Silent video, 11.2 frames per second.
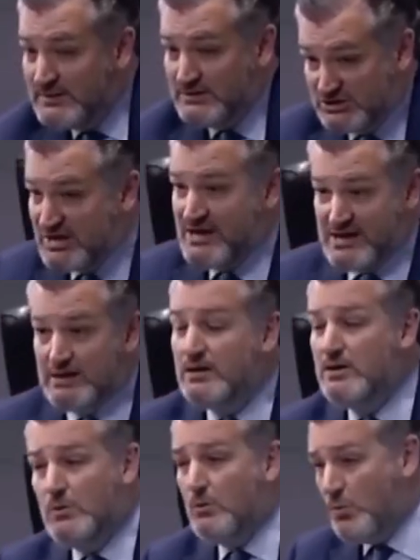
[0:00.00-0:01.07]
saying,
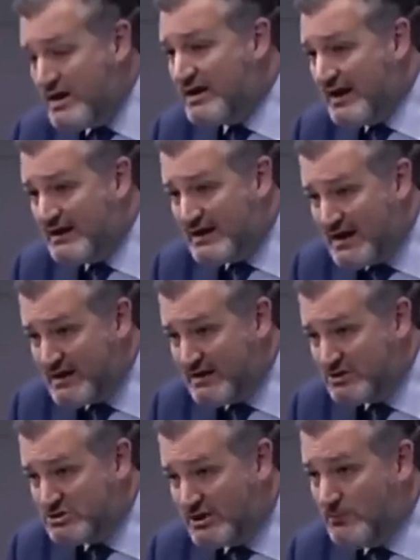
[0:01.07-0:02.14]
we can't hire
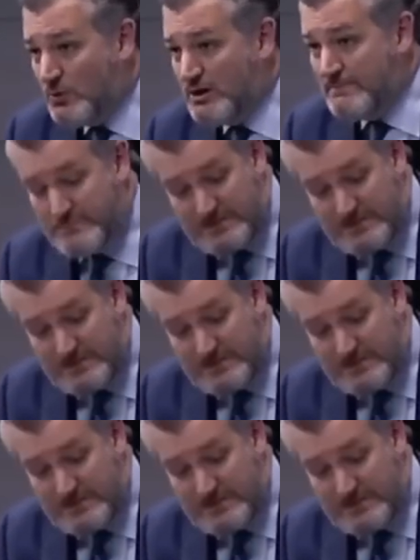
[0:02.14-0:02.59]
someone